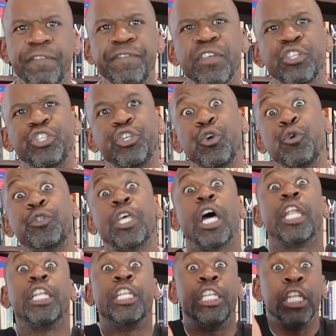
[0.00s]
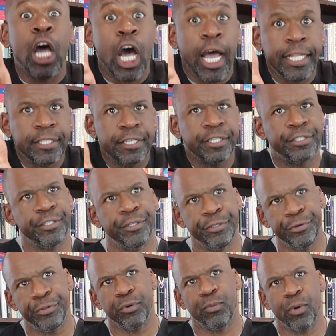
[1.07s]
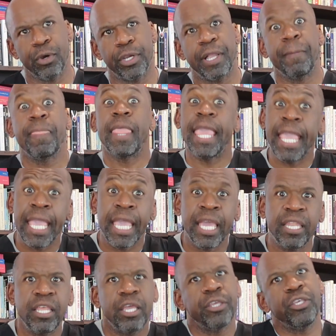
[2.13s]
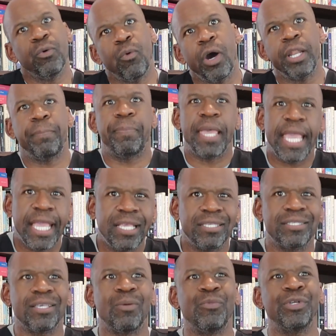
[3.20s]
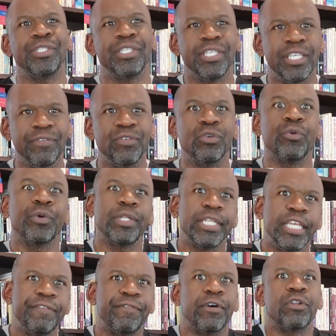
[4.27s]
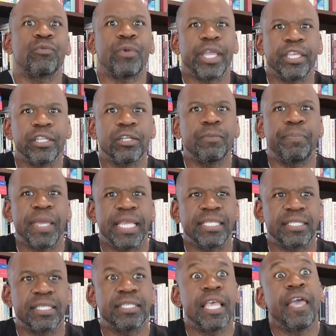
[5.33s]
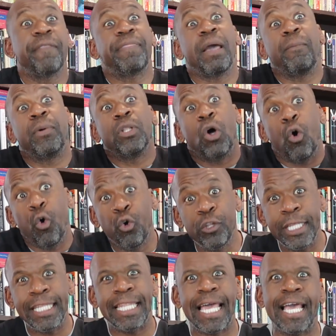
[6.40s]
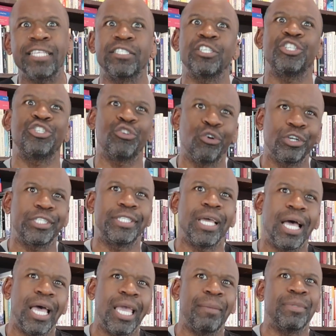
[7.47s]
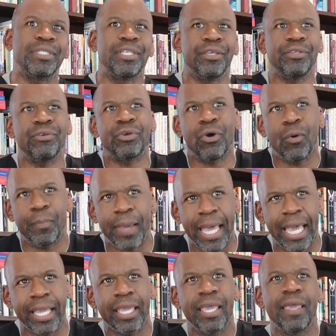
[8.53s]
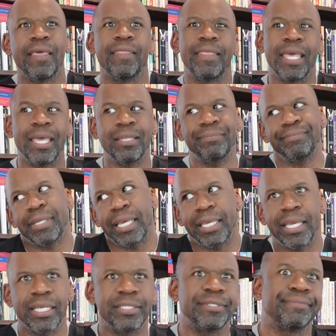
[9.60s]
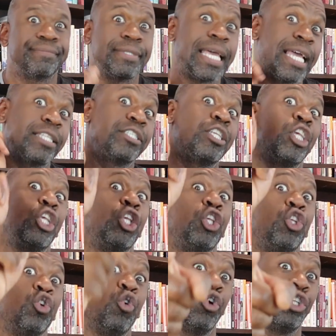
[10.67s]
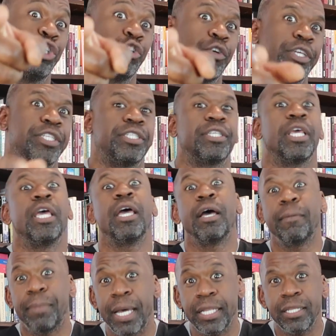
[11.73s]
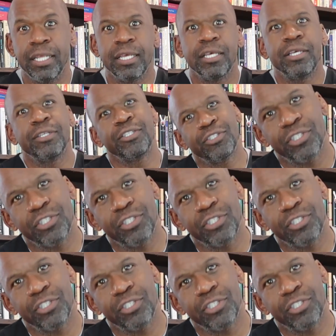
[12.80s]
If you choose not to do the work and you want to pay someone to give you relief on a regular basis that will only last a short time until you go back, then I guess that's your choice. But